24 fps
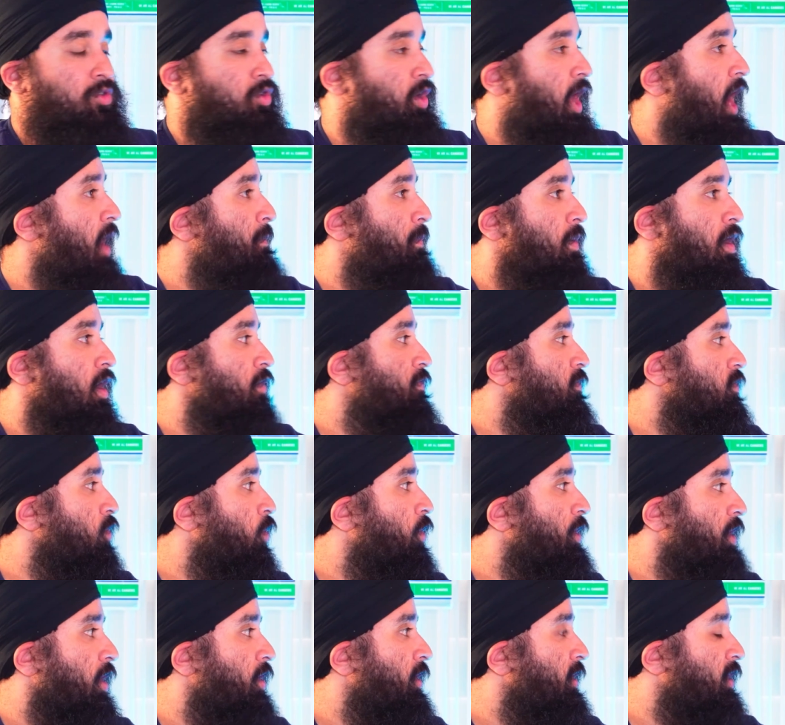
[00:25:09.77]
Tampa,
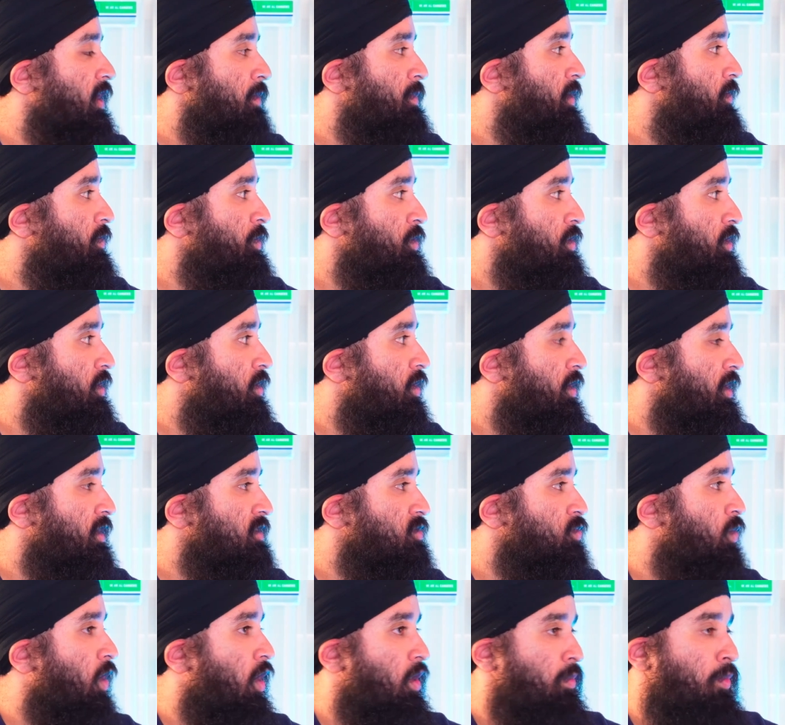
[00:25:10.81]
Florida are going to be really good
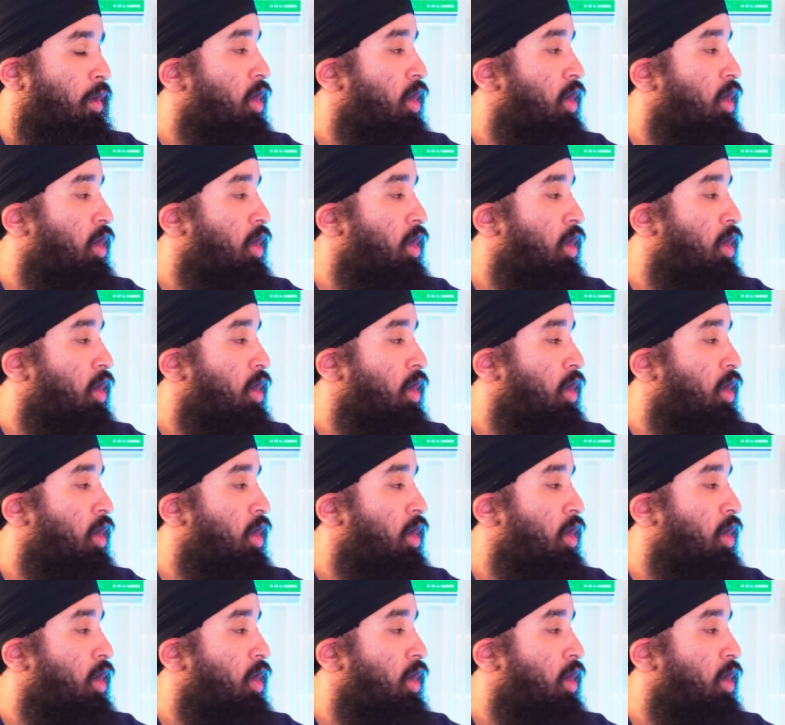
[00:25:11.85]
as well.